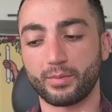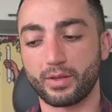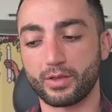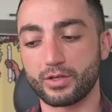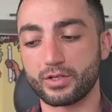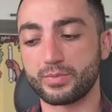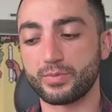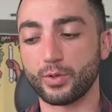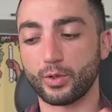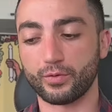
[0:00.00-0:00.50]

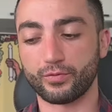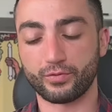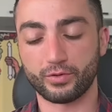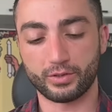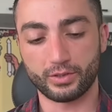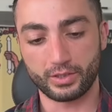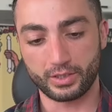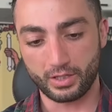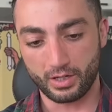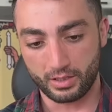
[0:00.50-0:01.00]
this beautiful
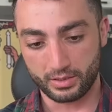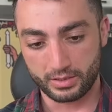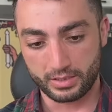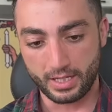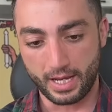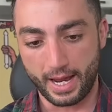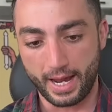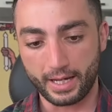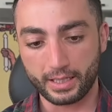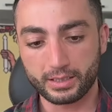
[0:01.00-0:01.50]
neon
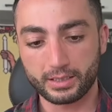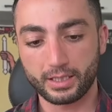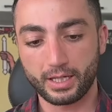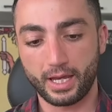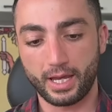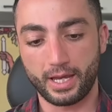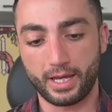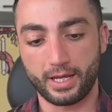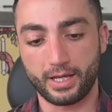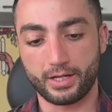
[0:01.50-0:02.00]
deck,
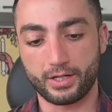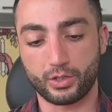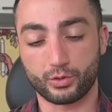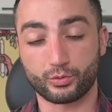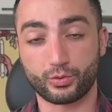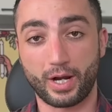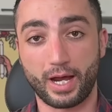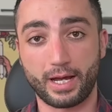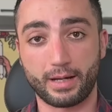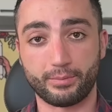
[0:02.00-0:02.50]
and
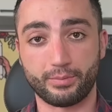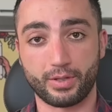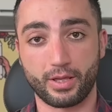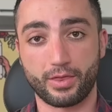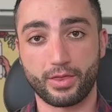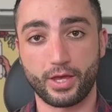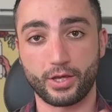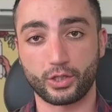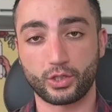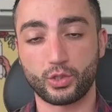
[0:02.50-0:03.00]
Rob,
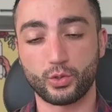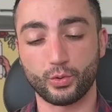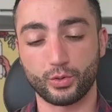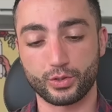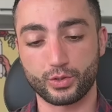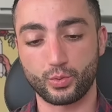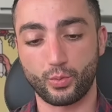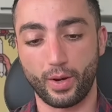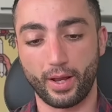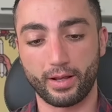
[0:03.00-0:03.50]
thank you
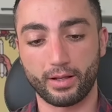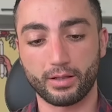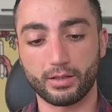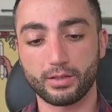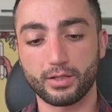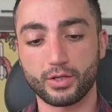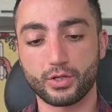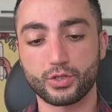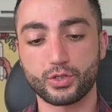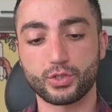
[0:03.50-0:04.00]
as
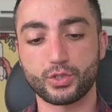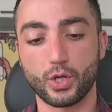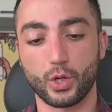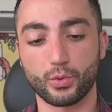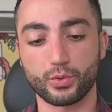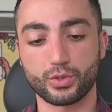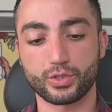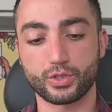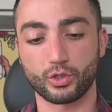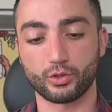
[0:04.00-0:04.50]
well
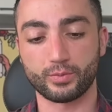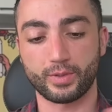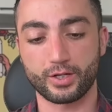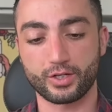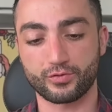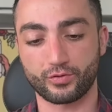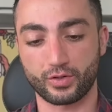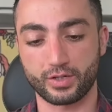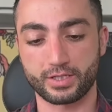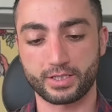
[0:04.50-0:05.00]
so
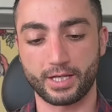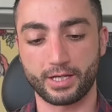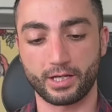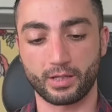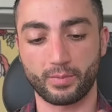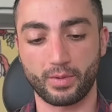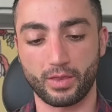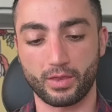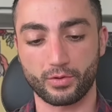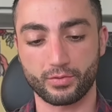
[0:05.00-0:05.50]
much for
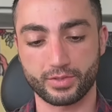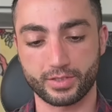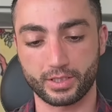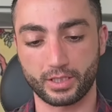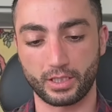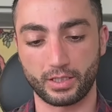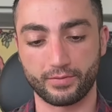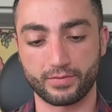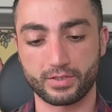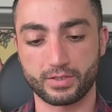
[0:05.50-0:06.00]
sending me those
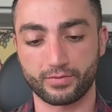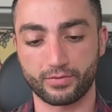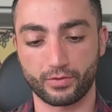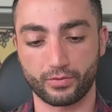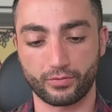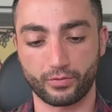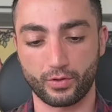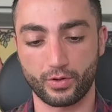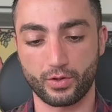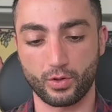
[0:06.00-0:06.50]
gifts
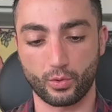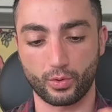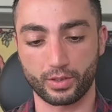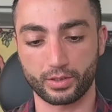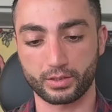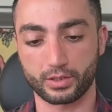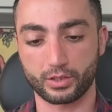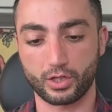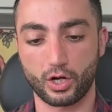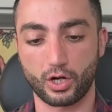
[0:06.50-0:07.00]
for the
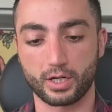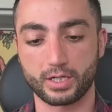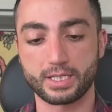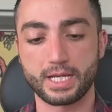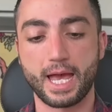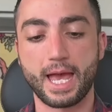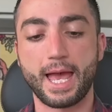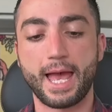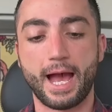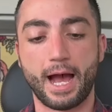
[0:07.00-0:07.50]
oracle cards.
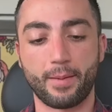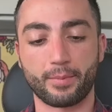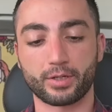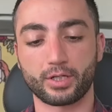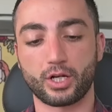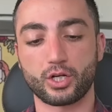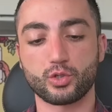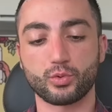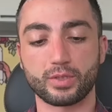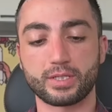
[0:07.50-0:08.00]
I'm
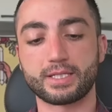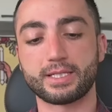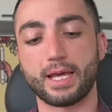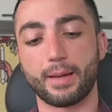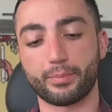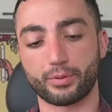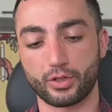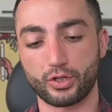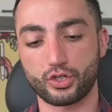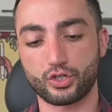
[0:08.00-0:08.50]
going to do a
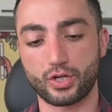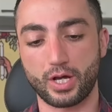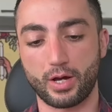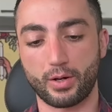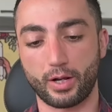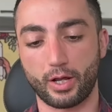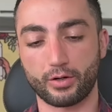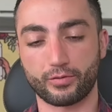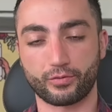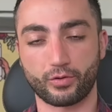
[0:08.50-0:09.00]
separate
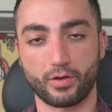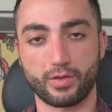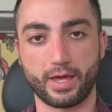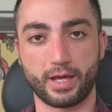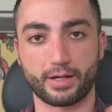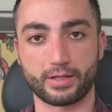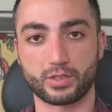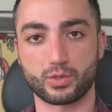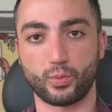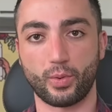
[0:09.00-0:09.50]
shout out for
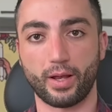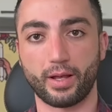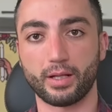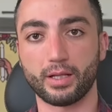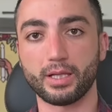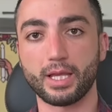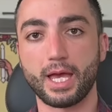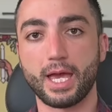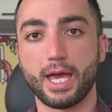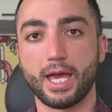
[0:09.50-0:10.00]
that as
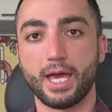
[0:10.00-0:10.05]
well.